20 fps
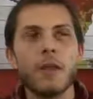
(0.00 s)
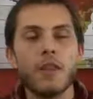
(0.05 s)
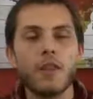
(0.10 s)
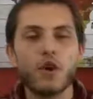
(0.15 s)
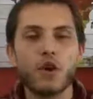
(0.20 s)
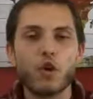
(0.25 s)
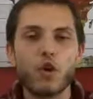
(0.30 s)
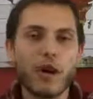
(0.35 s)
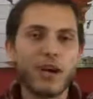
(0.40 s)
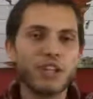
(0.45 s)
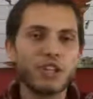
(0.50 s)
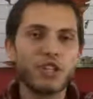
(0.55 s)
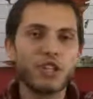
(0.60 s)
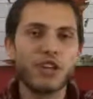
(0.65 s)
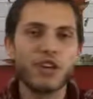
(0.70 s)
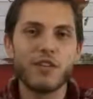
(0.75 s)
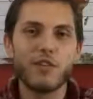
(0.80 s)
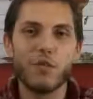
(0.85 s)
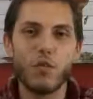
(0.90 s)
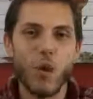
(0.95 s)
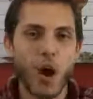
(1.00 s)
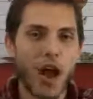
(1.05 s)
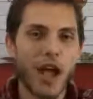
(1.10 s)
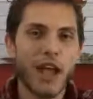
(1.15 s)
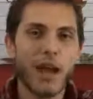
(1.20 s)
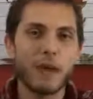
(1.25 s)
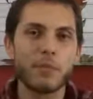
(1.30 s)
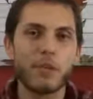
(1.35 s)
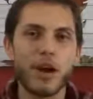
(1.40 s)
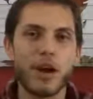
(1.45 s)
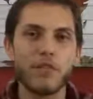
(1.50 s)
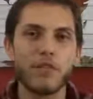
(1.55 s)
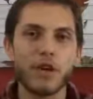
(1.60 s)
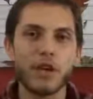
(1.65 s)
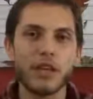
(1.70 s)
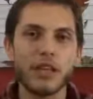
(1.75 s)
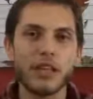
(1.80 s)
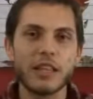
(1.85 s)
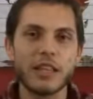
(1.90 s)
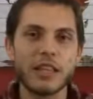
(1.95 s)
the question of why I'm
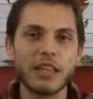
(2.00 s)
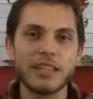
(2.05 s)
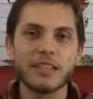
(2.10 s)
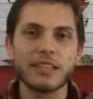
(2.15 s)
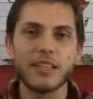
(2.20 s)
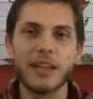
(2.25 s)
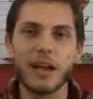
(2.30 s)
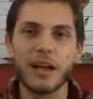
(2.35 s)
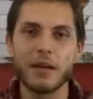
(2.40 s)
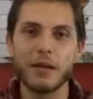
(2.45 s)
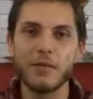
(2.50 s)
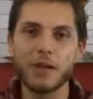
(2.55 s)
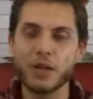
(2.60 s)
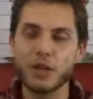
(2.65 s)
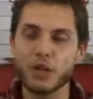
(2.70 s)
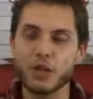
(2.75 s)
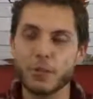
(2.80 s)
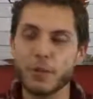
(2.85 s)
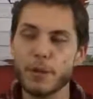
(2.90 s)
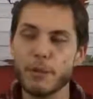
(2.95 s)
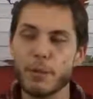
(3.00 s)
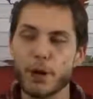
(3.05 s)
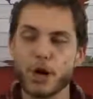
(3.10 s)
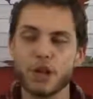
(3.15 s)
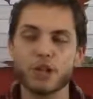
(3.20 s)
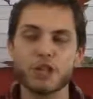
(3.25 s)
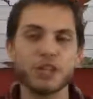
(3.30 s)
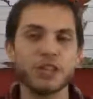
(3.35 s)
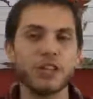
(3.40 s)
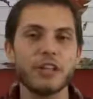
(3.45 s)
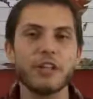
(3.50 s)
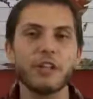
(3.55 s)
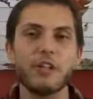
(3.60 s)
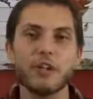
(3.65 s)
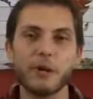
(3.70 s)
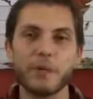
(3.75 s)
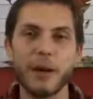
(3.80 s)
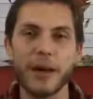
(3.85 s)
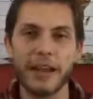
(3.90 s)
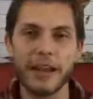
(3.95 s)
covering this, I mean, it should be partially
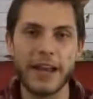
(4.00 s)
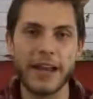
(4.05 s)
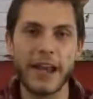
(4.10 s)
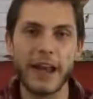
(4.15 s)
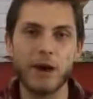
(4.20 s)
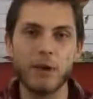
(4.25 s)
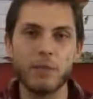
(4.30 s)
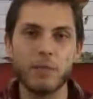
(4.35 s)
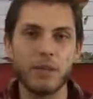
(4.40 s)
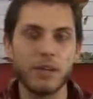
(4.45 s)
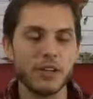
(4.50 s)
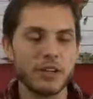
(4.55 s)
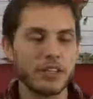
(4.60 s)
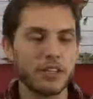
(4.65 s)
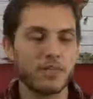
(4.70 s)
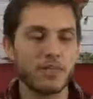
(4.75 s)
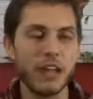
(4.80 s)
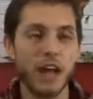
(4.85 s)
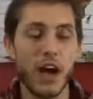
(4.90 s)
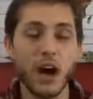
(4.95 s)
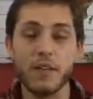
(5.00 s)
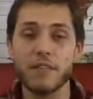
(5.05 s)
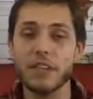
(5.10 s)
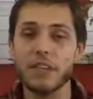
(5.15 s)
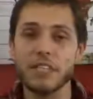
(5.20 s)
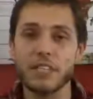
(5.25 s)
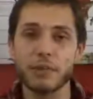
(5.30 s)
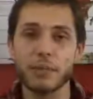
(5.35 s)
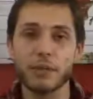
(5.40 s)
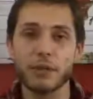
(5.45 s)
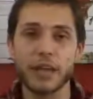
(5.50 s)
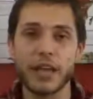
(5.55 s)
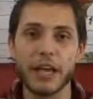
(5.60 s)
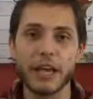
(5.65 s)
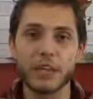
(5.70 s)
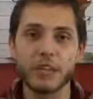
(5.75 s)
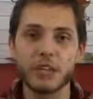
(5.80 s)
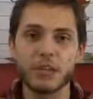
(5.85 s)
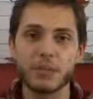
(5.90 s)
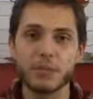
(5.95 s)
clear by now because of the obvious
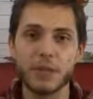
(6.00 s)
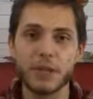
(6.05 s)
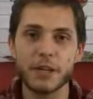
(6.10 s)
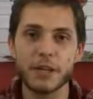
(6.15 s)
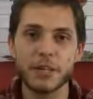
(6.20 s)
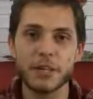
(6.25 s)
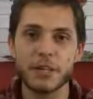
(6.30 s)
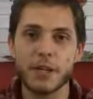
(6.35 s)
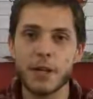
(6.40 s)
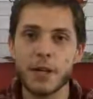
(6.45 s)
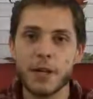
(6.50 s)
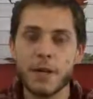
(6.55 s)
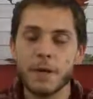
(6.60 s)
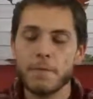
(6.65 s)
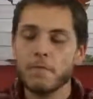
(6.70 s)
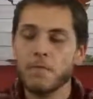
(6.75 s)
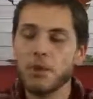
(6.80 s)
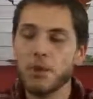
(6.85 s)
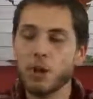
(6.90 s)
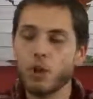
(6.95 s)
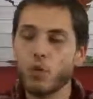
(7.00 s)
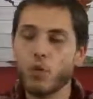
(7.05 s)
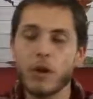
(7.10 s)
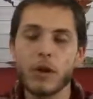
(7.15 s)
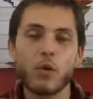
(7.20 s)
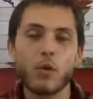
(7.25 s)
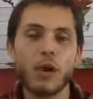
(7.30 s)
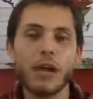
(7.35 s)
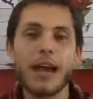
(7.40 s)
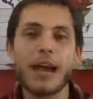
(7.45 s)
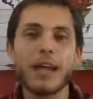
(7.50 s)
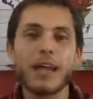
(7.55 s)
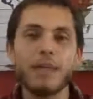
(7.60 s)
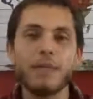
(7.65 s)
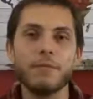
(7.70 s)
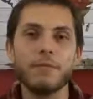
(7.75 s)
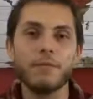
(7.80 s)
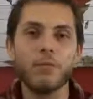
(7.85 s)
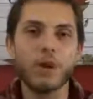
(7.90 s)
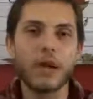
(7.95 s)
implications. Because, you know, when
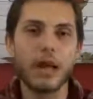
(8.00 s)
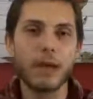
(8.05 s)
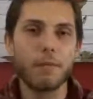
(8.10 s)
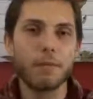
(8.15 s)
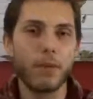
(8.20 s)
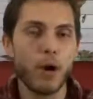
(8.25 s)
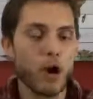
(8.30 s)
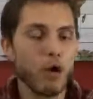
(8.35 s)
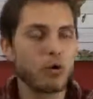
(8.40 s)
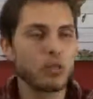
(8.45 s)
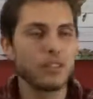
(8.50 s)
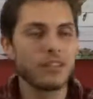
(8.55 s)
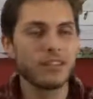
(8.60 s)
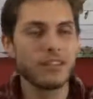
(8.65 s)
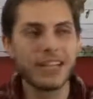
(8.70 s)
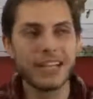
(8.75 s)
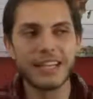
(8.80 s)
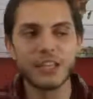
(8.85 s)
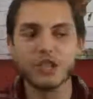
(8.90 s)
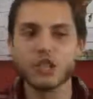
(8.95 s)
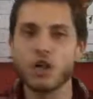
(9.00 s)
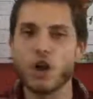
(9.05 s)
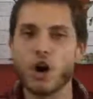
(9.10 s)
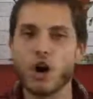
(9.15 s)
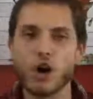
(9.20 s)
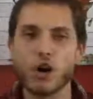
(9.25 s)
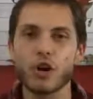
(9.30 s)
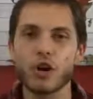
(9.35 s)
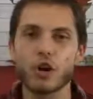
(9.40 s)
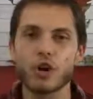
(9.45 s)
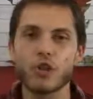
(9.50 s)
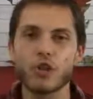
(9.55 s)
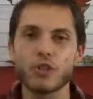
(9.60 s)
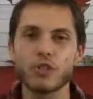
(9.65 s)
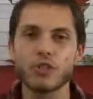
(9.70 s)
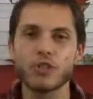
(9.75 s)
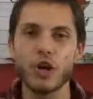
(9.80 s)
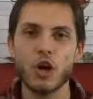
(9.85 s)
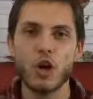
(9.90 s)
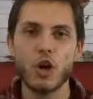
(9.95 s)
I post links to
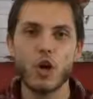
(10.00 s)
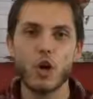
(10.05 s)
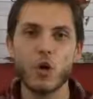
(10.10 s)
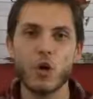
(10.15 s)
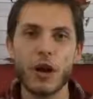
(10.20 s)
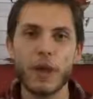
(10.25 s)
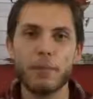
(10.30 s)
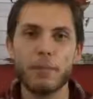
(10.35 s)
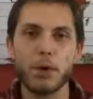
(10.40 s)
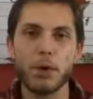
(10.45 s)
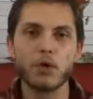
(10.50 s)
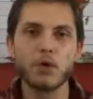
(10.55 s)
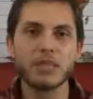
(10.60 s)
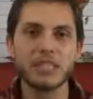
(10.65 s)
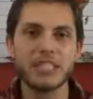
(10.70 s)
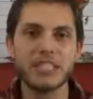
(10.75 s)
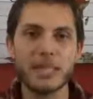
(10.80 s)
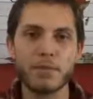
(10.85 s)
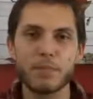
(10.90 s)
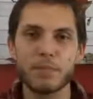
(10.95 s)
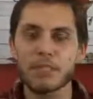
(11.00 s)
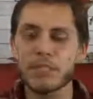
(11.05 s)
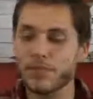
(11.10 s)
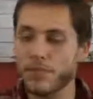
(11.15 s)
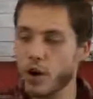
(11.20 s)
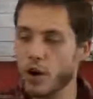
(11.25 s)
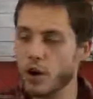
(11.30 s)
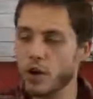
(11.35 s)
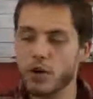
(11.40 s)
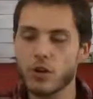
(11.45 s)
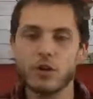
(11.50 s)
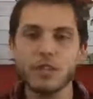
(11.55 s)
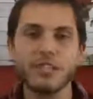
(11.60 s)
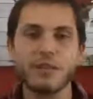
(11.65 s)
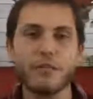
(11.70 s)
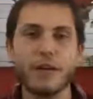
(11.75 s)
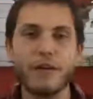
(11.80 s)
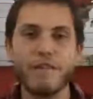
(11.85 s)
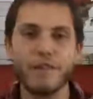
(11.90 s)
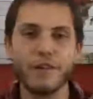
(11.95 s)
articles or I post snippets of articles
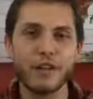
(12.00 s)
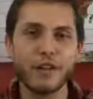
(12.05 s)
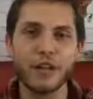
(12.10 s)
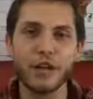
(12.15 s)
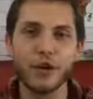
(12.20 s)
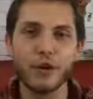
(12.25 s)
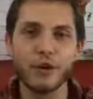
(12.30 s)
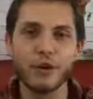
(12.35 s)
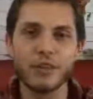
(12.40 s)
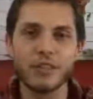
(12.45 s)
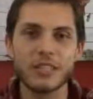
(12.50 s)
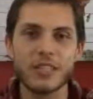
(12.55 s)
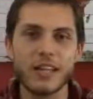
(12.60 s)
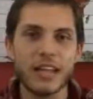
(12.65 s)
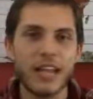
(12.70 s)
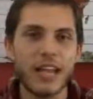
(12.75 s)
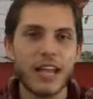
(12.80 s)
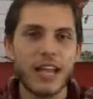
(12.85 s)
in my videos,